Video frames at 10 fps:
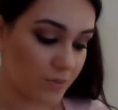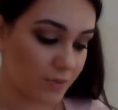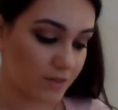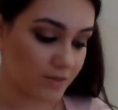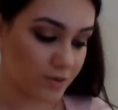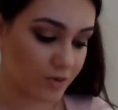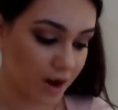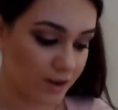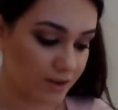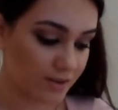with a
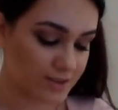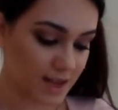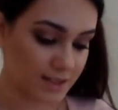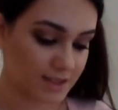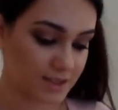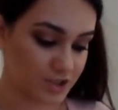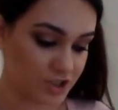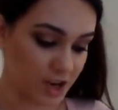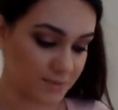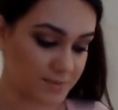variety of sizes and
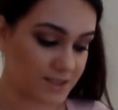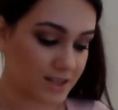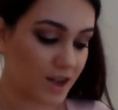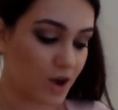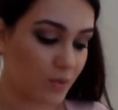shapes.